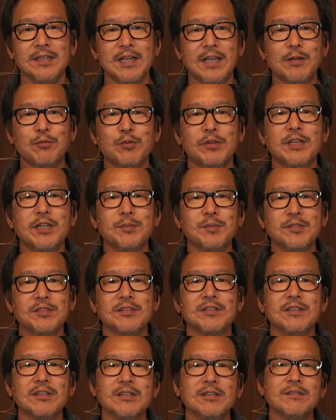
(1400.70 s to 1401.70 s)
And we're able to
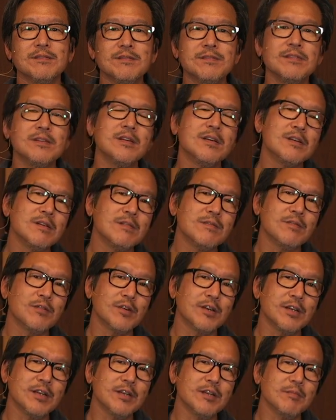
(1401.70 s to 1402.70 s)
live
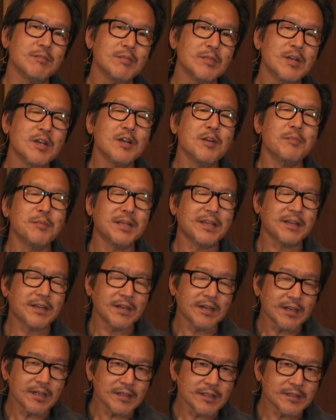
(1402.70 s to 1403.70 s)
for him
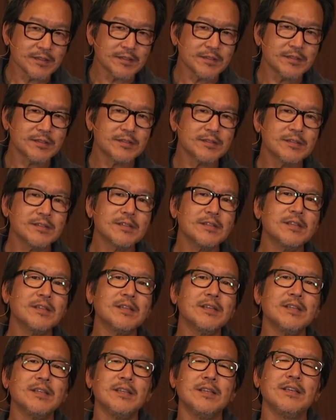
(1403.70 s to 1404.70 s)
because
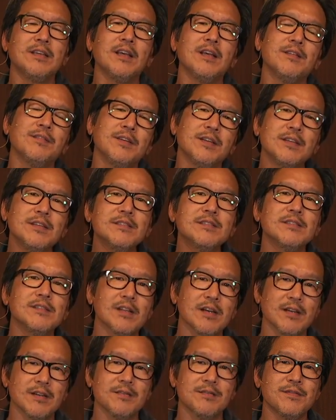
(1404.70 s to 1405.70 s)
he gave his
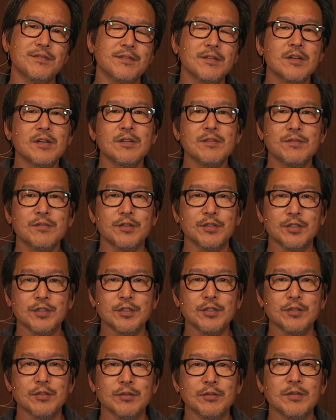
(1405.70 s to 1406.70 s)
life for
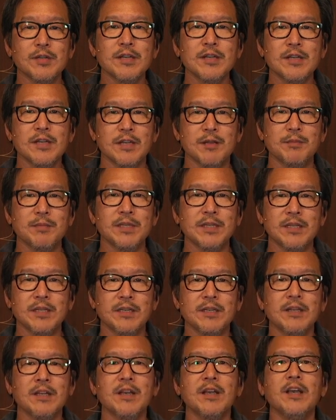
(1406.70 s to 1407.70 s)
you and
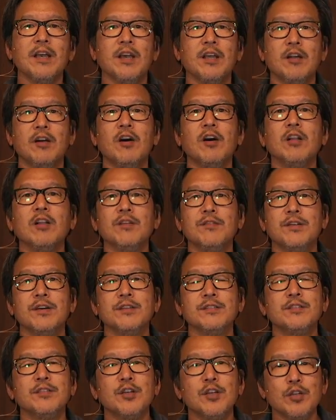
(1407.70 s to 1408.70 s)
me and all of
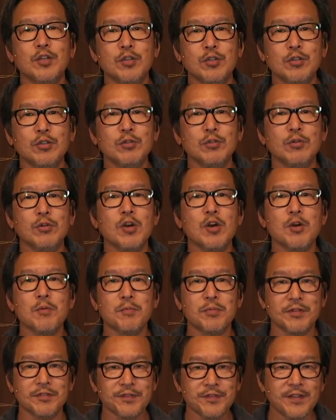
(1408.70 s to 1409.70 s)
us who
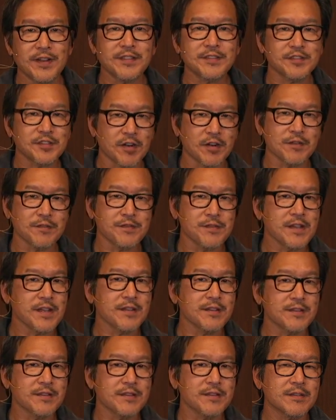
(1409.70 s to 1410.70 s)
profess our
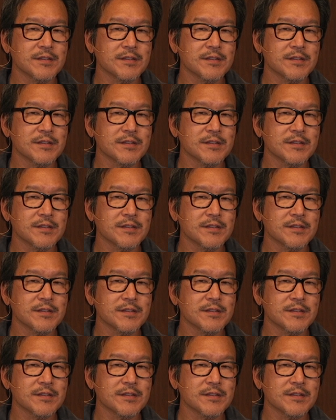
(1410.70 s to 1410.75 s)
faith.